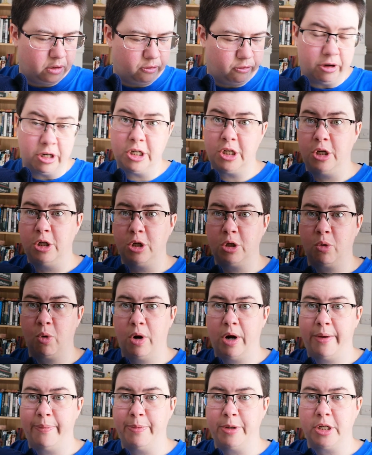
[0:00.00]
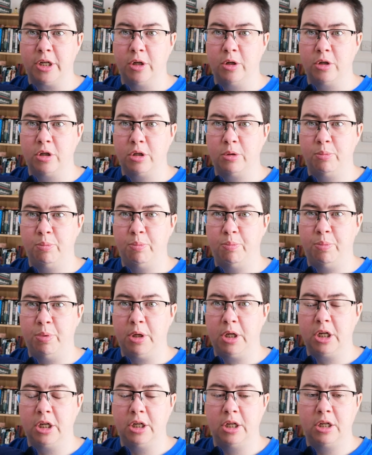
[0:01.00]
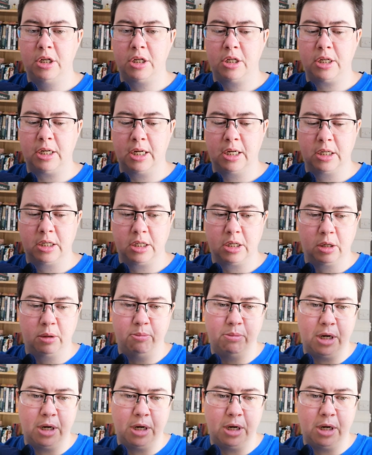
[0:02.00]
Rescue Squad episodes, because as I